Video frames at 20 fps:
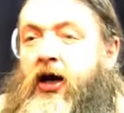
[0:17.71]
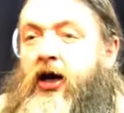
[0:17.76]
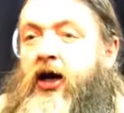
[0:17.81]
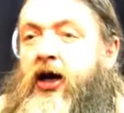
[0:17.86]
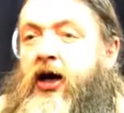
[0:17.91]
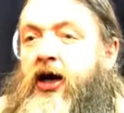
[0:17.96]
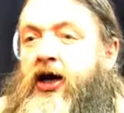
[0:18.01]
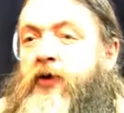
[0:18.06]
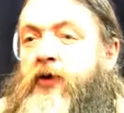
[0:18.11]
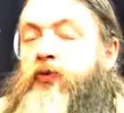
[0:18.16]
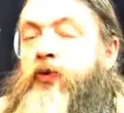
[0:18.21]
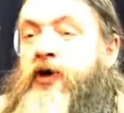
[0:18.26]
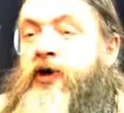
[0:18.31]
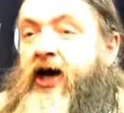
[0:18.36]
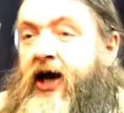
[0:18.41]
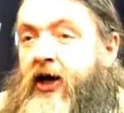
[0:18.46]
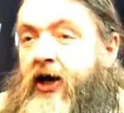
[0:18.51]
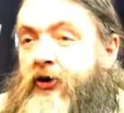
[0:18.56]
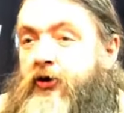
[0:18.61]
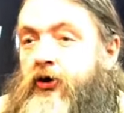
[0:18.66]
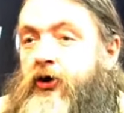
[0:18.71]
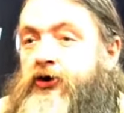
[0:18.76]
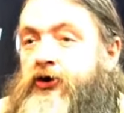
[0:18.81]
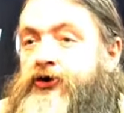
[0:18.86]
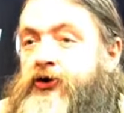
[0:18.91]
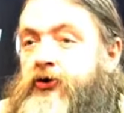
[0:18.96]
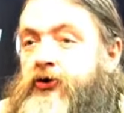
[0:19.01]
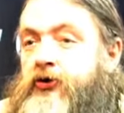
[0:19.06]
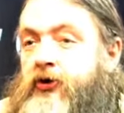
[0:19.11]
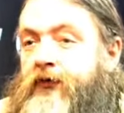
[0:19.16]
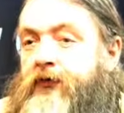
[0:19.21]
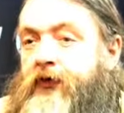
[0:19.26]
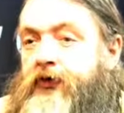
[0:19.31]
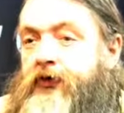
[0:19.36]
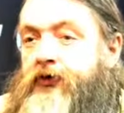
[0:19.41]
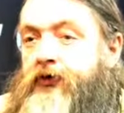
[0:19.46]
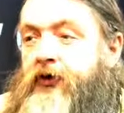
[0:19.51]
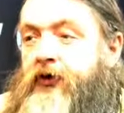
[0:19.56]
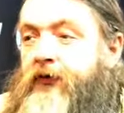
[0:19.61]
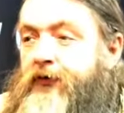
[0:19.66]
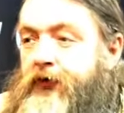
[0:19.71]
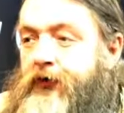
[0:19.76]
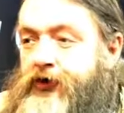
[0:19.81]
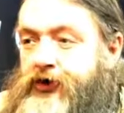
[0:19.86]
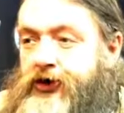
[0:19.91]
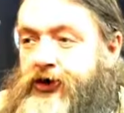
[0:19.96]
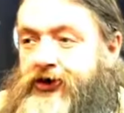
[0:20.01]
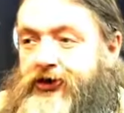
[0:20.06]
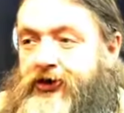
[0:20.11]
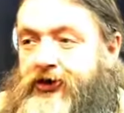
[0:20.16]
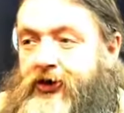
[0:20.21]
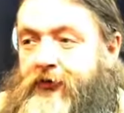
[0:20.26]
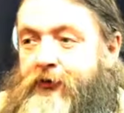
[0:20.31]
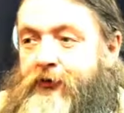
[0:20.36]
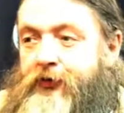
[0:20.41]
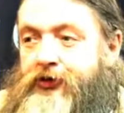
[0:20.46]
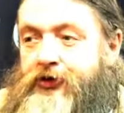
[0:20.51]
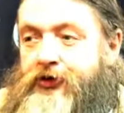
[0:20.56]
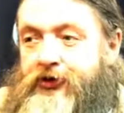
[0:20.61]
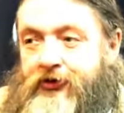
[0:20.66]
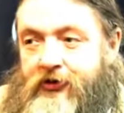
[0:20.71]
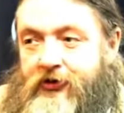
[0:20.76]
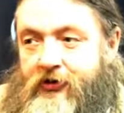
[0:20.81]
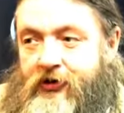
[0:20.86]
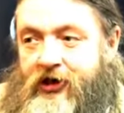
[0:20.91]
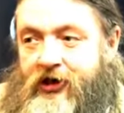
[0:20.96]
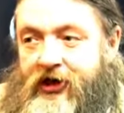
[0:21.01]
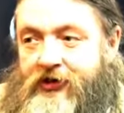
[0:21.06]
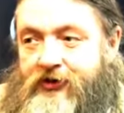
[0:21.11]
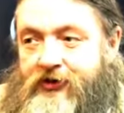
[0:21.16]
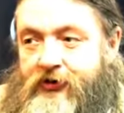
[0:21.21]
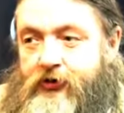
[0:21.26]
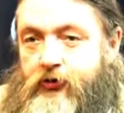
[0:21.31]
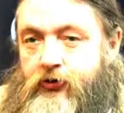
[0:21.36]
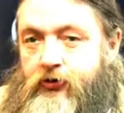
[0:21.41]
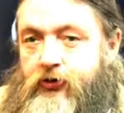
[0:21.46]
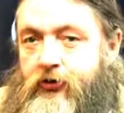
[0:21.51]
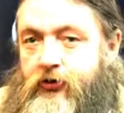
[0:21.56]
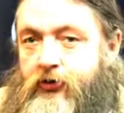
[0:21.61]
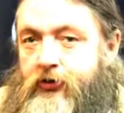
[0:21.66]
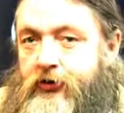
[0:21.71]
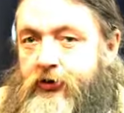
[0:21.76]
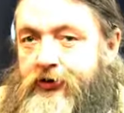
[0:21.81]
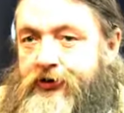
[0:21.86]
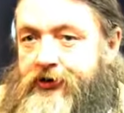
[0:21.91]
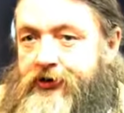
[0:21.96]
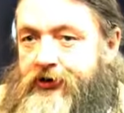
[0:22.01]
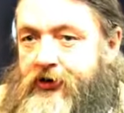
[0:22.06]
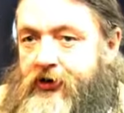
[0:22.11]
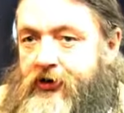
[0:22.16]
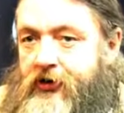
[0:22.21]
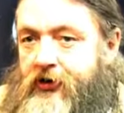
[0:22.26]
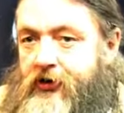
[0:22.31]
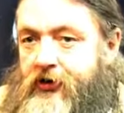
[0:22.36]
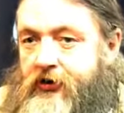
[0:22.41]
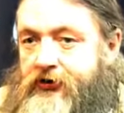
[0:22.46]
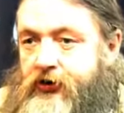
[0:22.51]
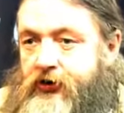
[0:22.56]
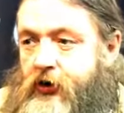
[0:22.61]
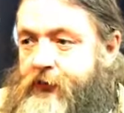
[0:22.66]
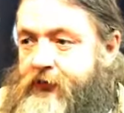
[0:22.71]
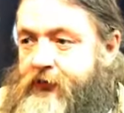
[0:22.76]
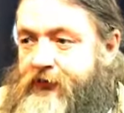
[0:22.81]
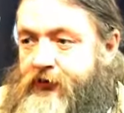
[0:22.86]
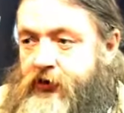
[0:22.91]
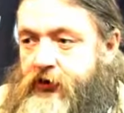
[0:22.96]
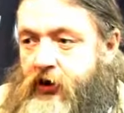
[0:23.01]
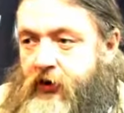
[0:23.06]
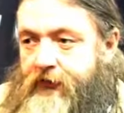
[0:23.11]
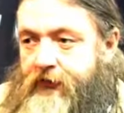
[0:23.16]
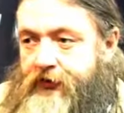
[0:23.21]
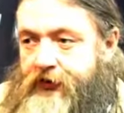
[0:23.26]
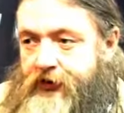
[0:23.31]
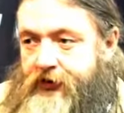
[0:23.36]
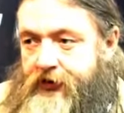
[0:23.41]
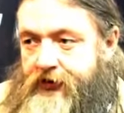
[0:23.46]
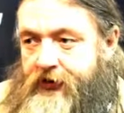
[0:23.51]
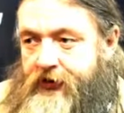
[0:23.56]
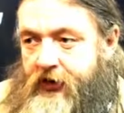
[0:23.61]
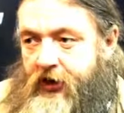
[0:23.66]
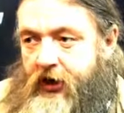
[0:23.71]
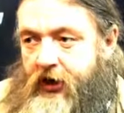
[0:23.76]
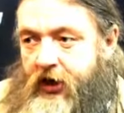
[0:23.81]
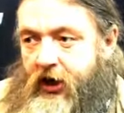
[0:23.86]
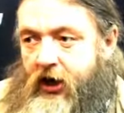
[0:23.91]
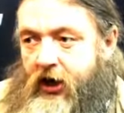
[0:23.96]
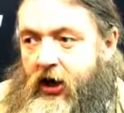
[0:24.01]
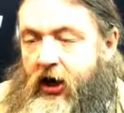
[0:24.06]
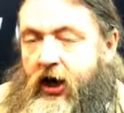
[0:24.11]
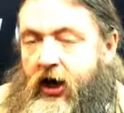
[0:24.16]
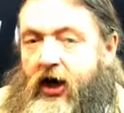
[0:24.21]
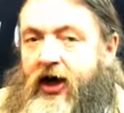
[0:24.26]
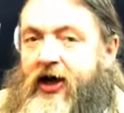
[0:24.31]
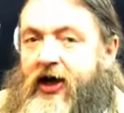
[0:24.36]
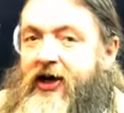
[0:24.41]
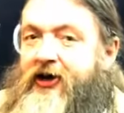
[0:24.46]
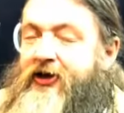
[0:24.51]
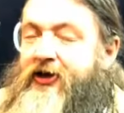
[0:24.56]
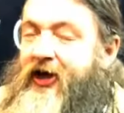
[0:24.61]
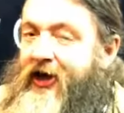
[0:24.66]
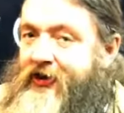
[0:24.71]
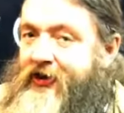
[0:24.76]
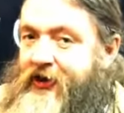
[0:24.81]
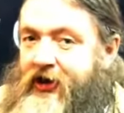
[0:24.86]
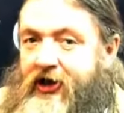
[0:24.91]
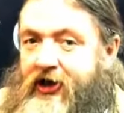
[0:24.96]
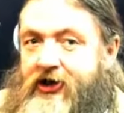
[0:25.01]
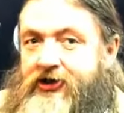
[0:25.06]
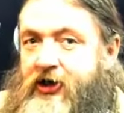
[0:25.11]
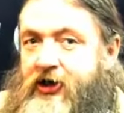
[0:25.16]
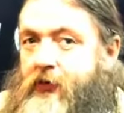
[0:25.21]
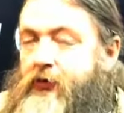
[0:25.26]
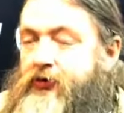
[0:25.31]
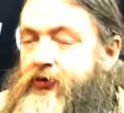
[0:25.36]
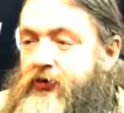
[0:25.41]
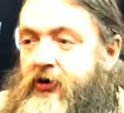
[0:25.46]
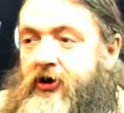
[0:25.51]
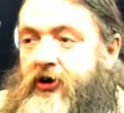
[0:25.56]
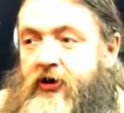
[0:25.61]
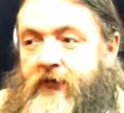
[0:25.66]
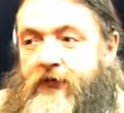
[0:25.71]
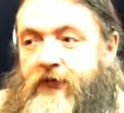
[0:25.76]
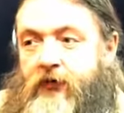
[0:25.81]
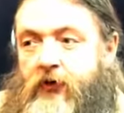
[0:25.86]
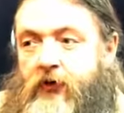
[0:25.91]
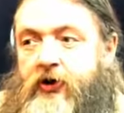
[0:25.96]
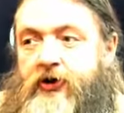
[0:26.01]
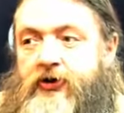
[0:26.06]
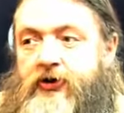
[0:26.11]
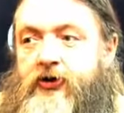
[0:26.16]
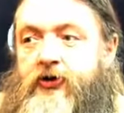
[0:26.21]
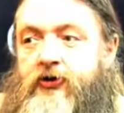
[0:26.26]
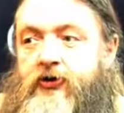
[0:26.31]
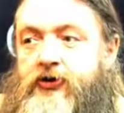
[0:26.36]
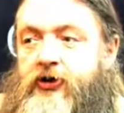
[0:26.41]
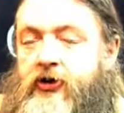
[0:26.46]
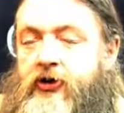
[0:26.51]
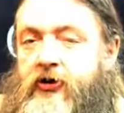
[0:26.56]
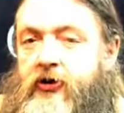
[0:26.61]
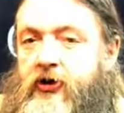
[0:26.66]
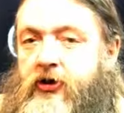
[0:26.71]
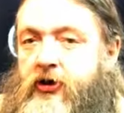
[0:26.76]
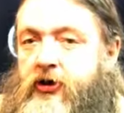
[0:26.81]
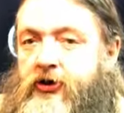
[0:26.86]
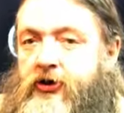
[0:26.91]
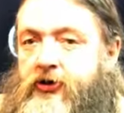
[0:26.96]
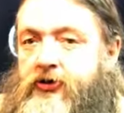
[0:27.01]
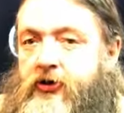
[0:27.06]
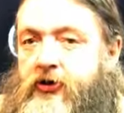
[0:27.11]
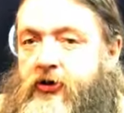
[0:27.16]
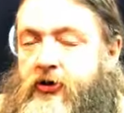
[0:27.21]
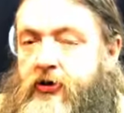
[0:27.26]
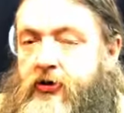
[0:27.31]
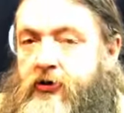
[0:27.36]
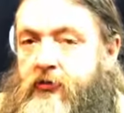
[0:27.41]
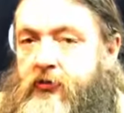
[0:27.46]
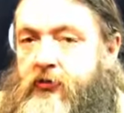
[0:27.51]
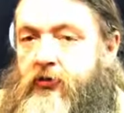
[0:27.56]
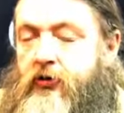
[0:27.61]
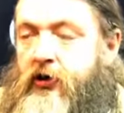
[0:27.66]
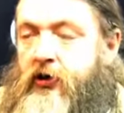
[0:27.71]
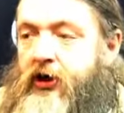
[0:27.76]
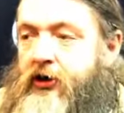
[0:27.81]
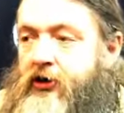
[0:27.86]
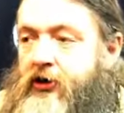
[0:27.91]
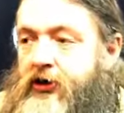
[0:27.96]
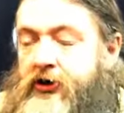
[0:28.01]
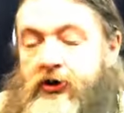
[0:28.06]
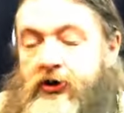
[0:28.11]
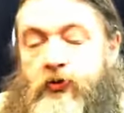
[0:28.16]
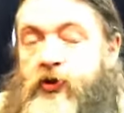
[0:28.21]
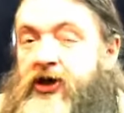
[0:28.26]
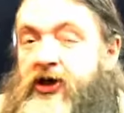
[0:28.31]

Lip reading: It can hurt you if you're doing fishy stuff, which is against Google's terms of services. In that case, I would really avoid using Google Analytics.